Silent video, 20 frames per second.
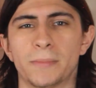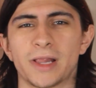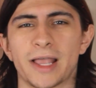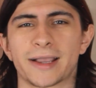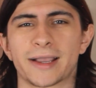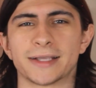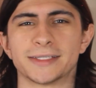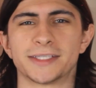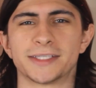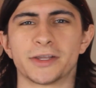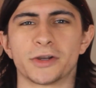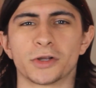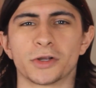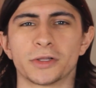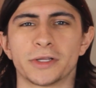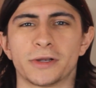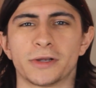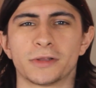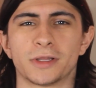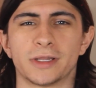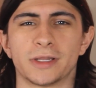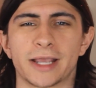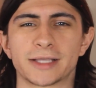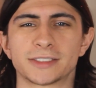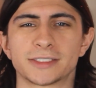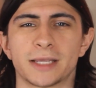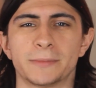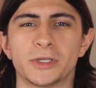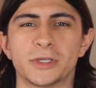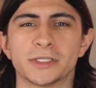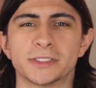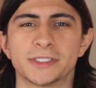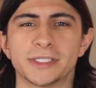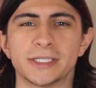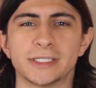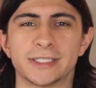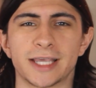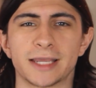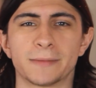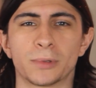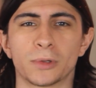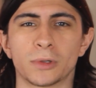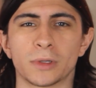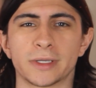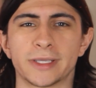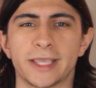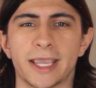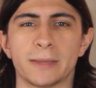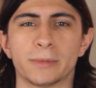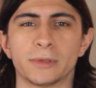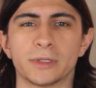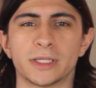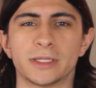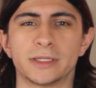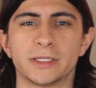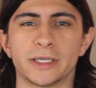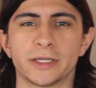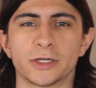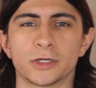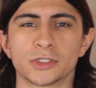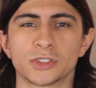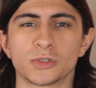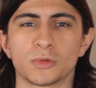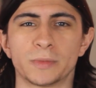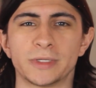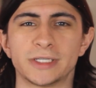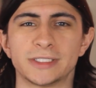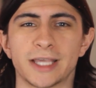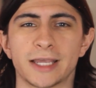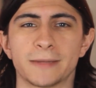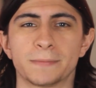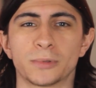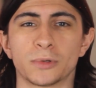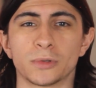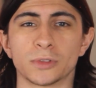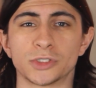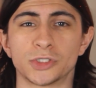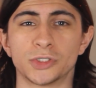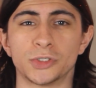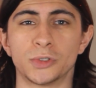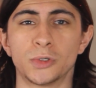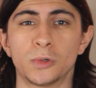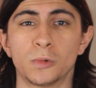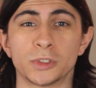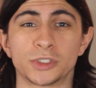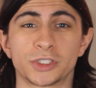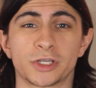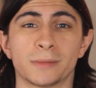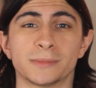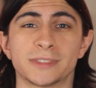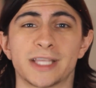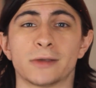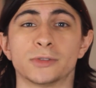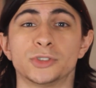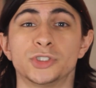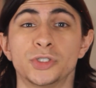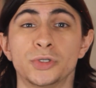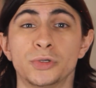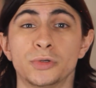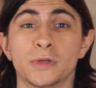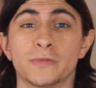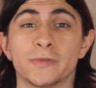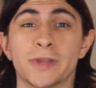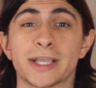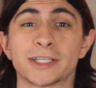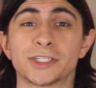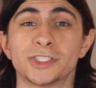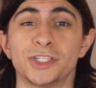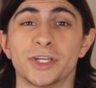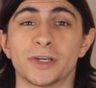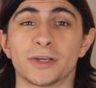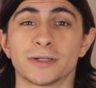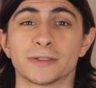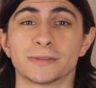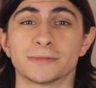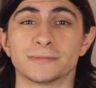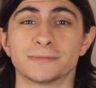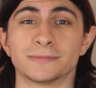But like I said earlier, the next time you can see Deadpool and Cable in theaters will be Deadpool 2, which comes out June of next year.